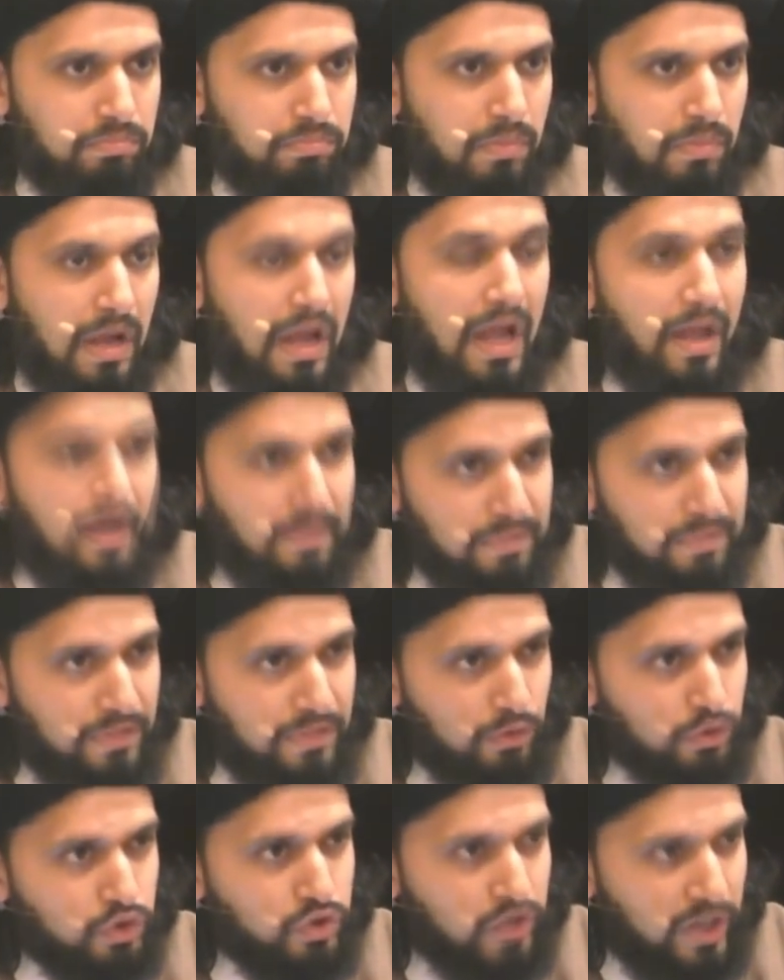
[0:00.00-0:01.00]
And
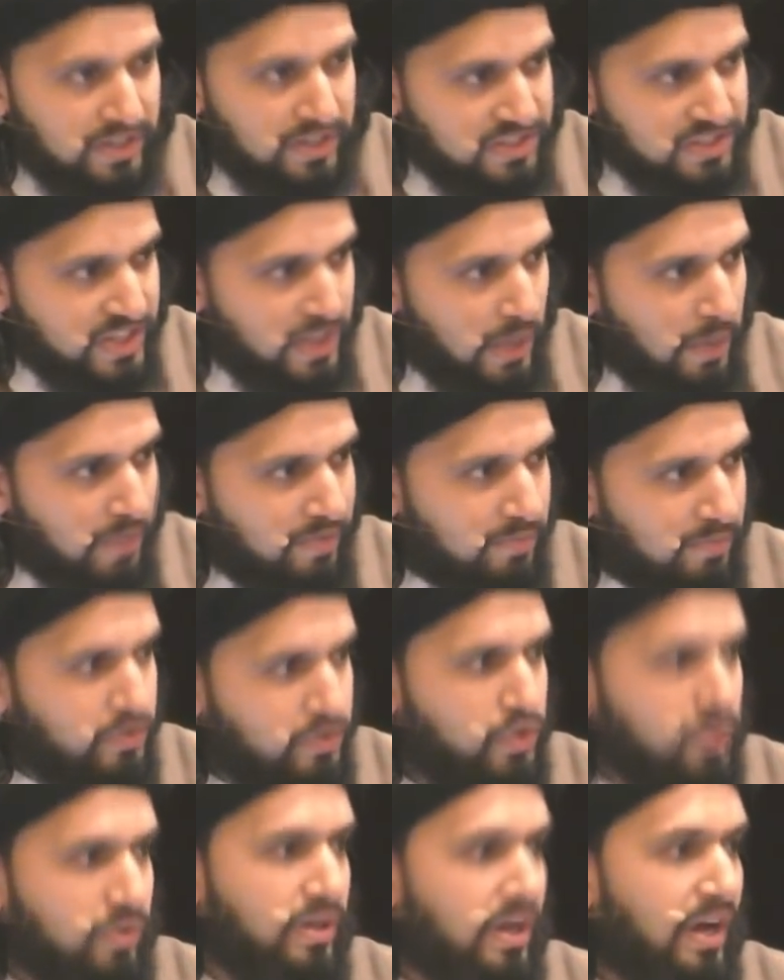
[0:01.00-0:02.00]
they'll try to stay away from
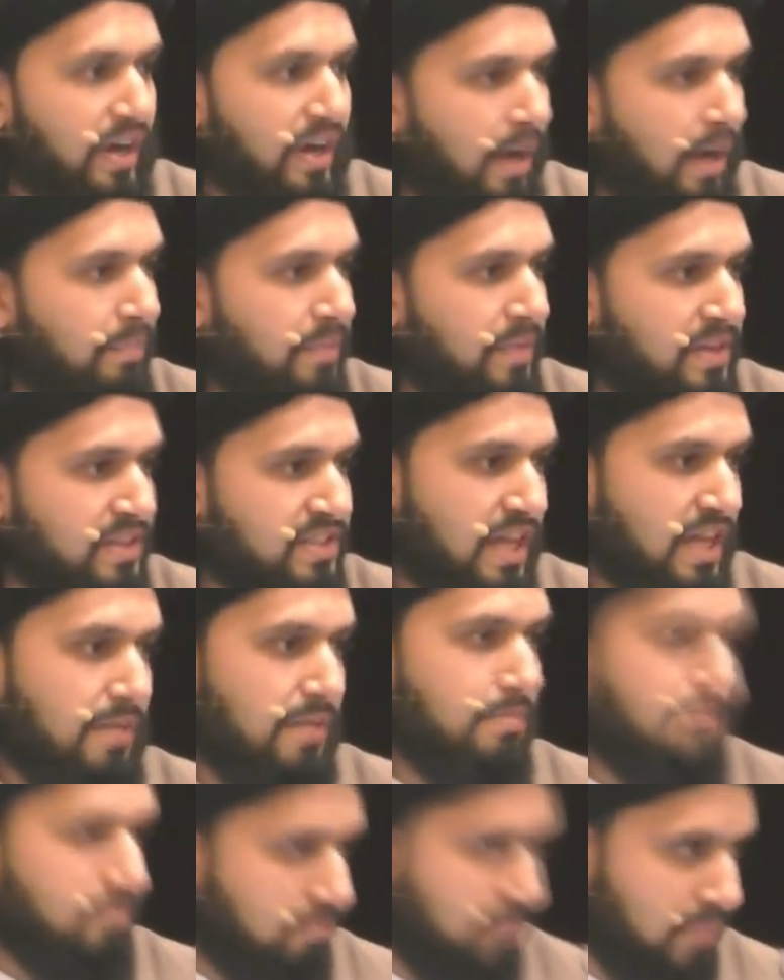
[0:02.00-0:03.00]
certain haram things that
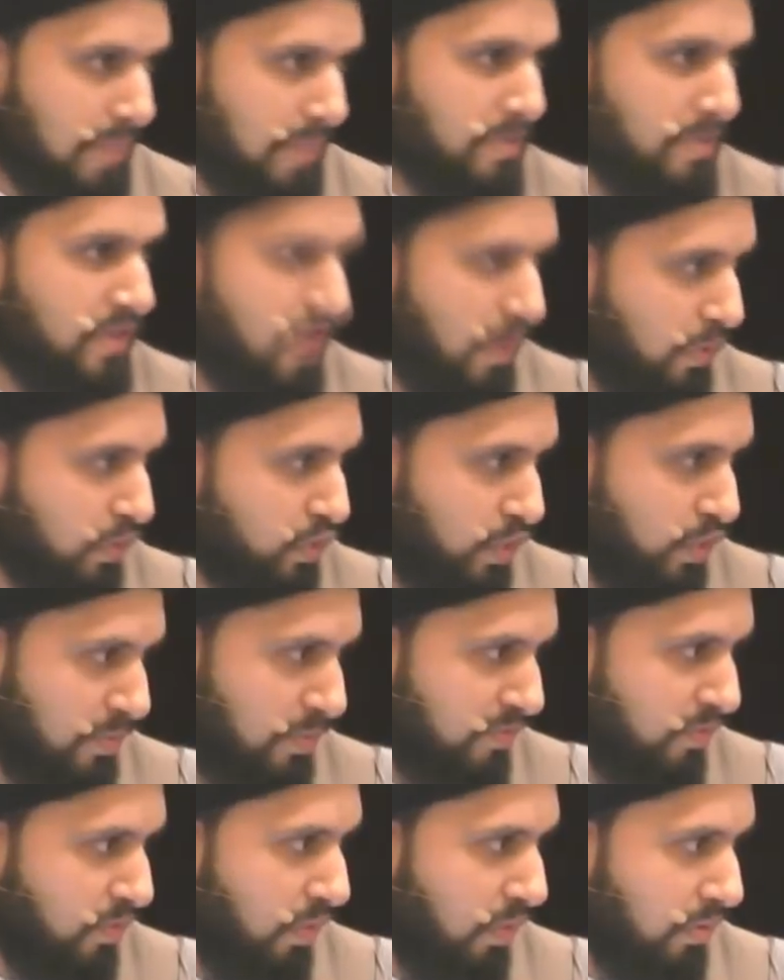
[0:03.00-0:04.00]
maybe they were doing
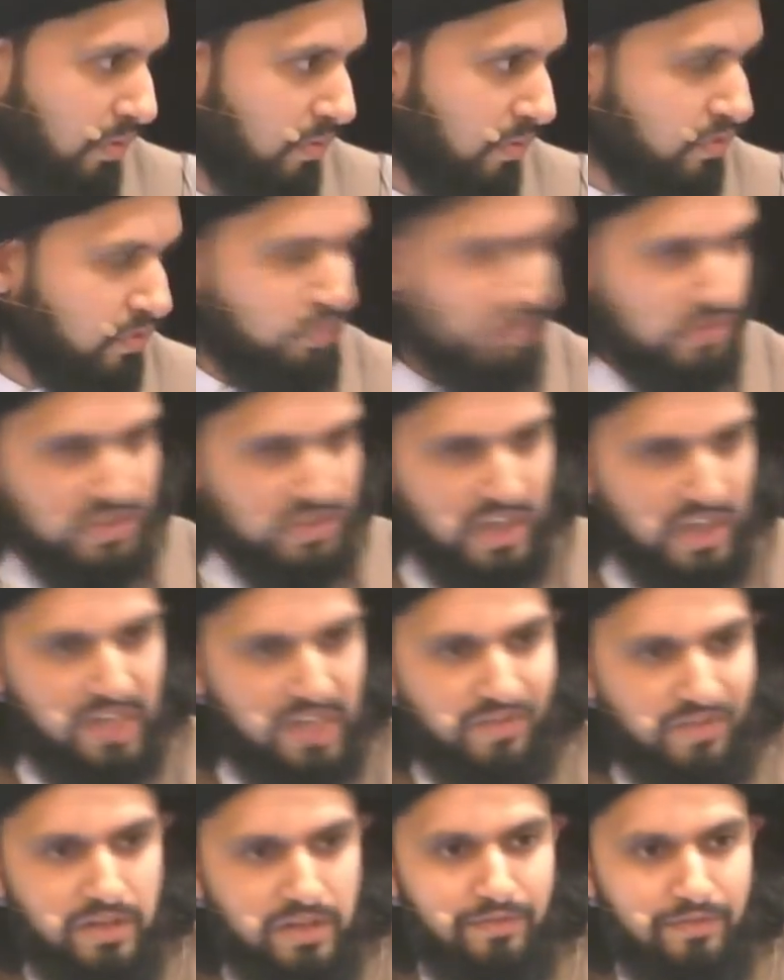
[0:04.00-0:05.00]
before. So this kind of
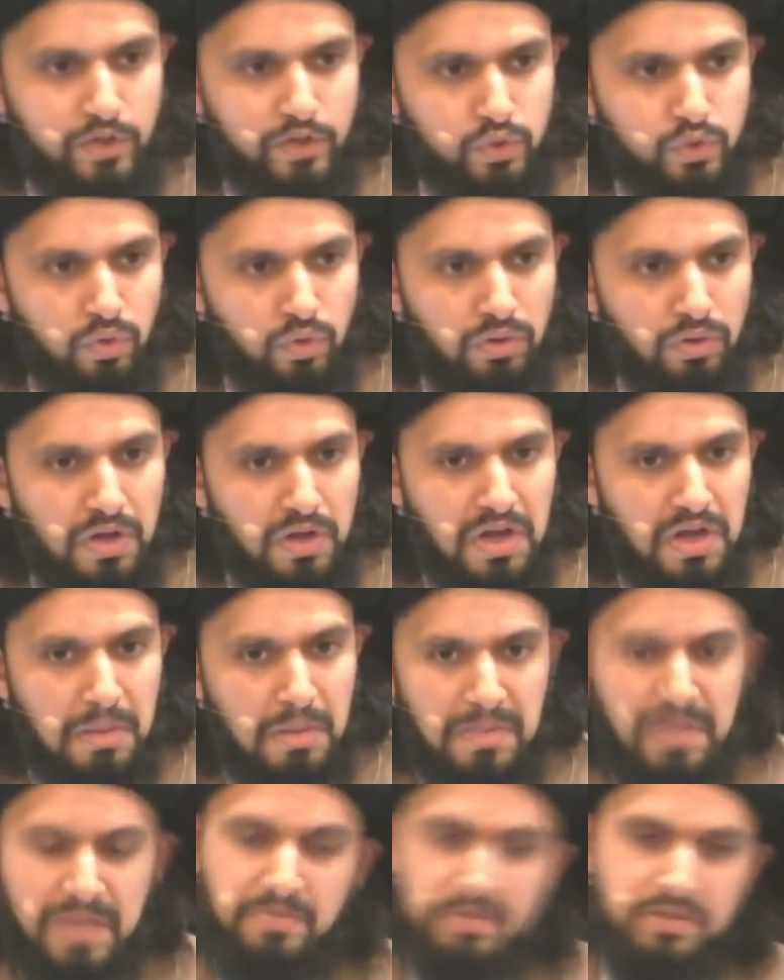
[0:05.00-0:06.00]
individual,
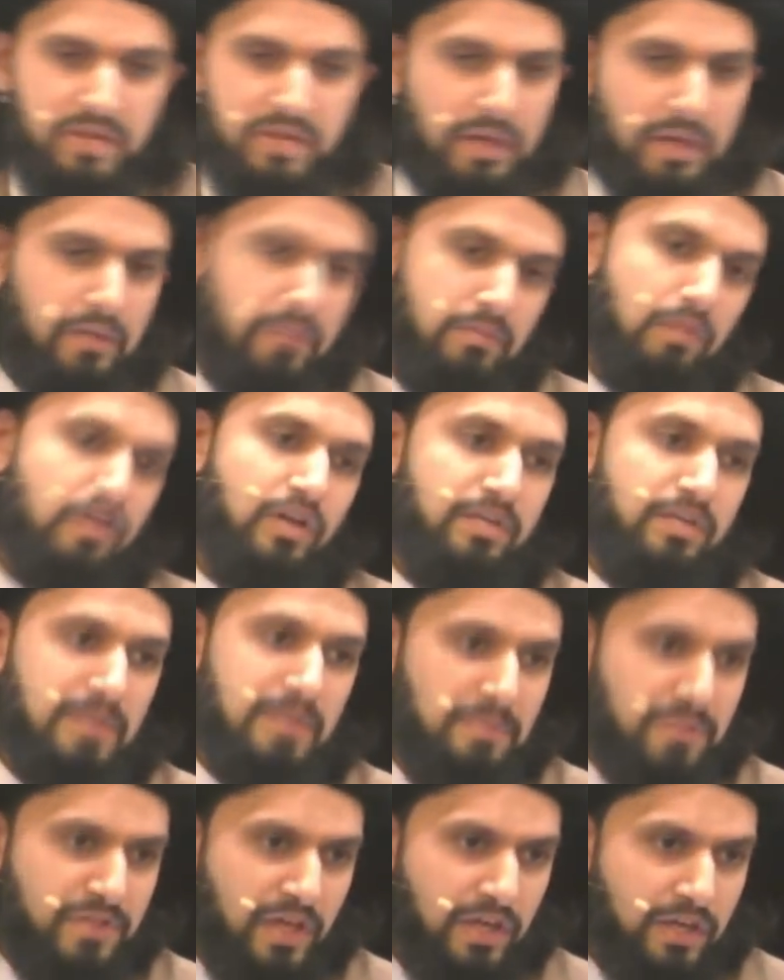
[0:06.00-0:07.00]
maybe they
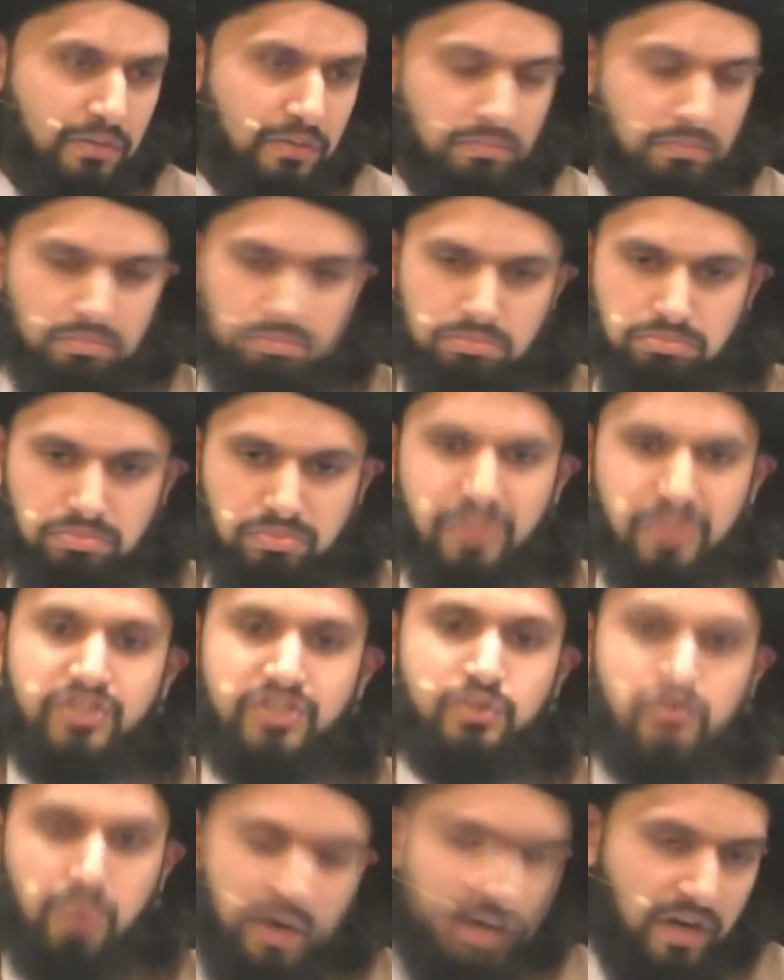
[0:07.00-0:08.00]
listened
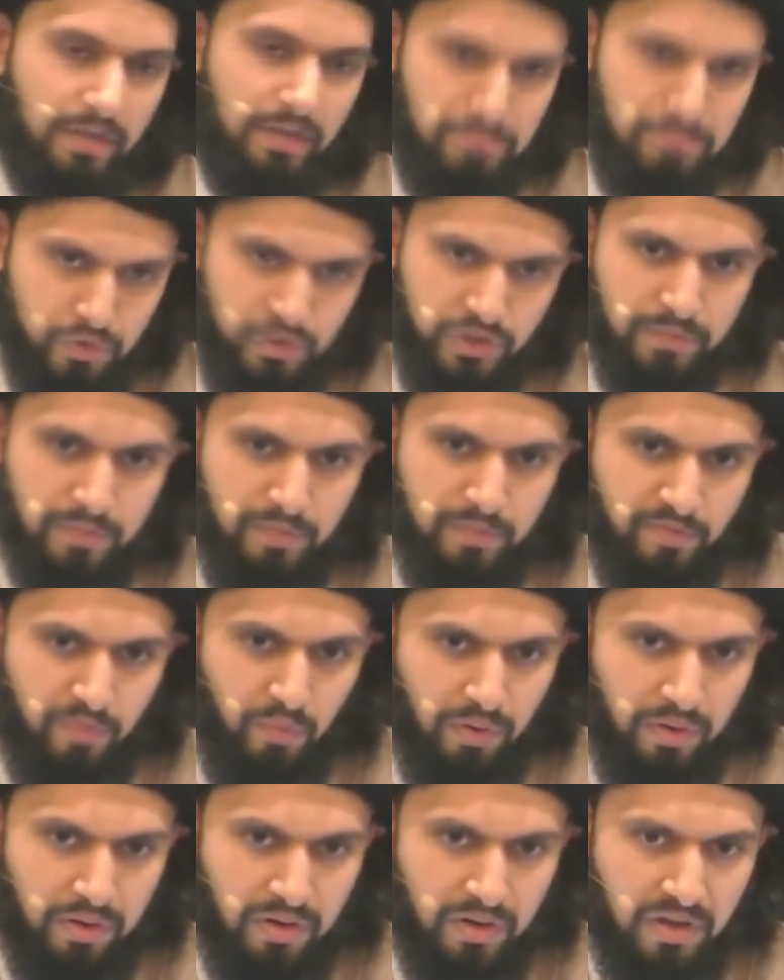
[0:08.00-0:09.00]
to haram music
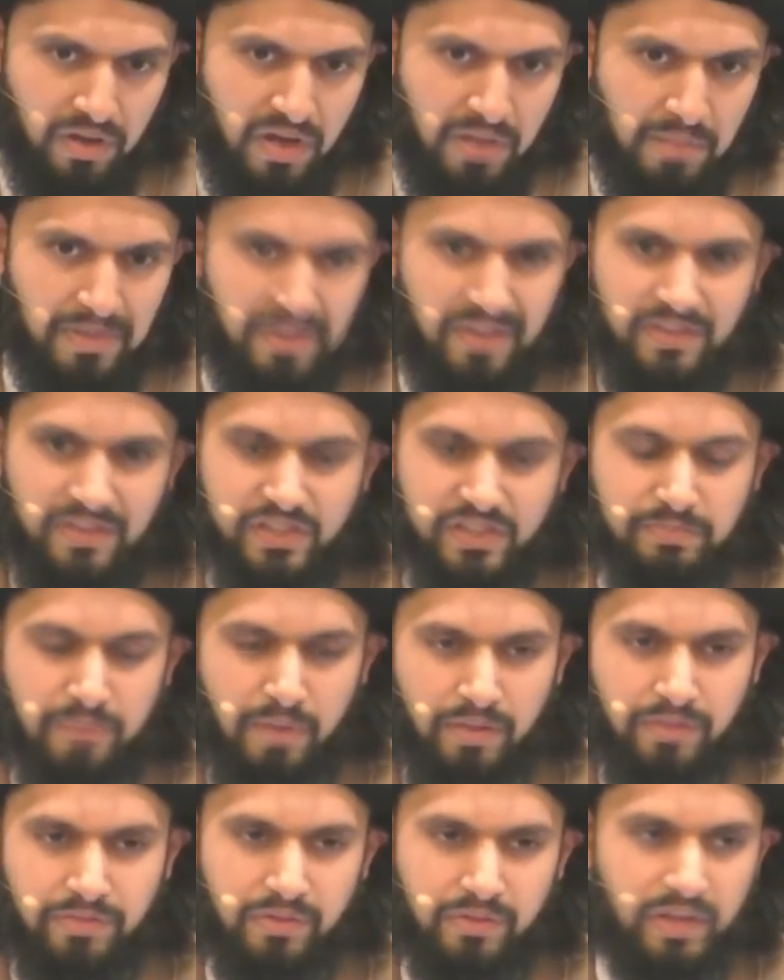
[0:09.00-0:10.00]
before. But in this
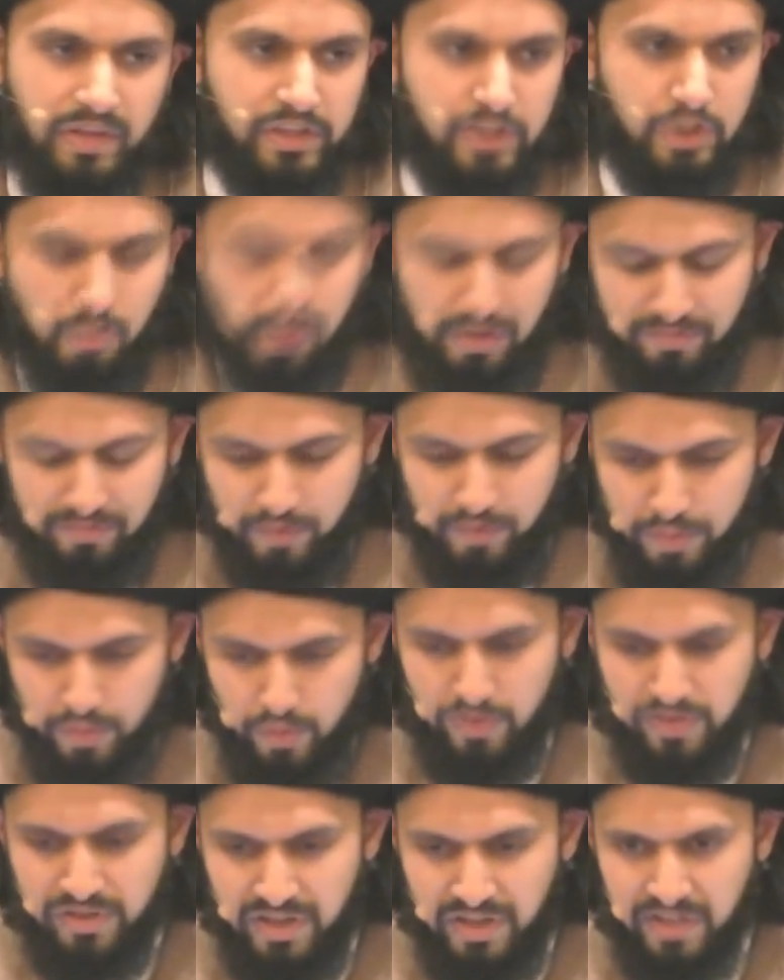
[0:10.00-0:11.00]
month, they're like, you know what, for
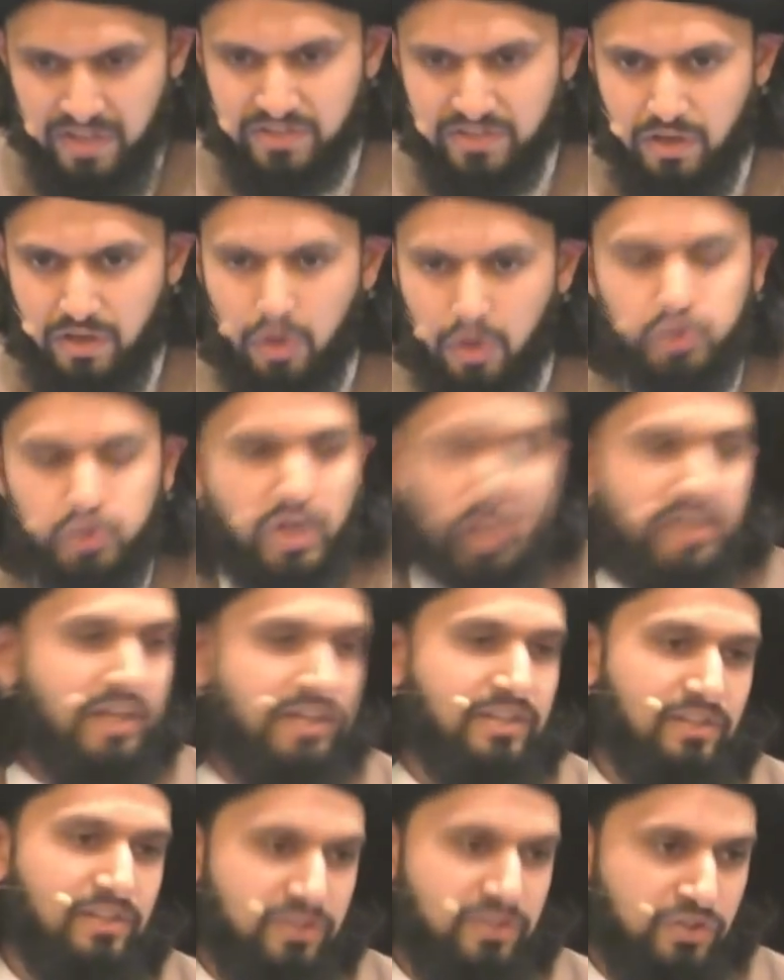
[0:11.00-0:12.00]
30 days, I'll try not
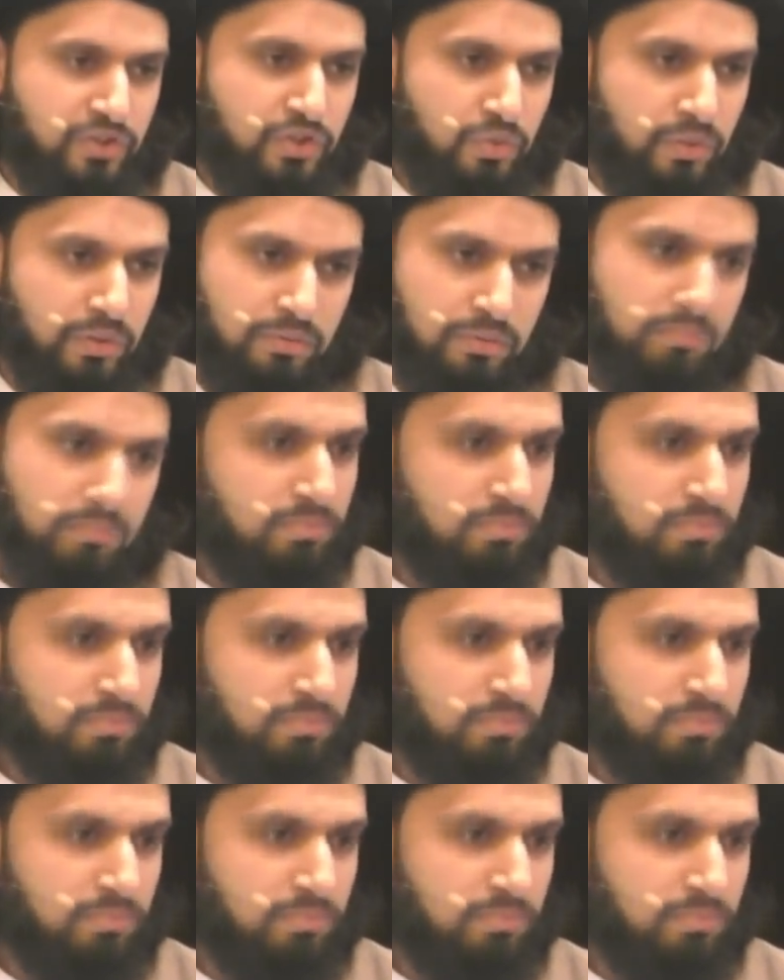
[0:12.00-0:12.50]
to listen to it.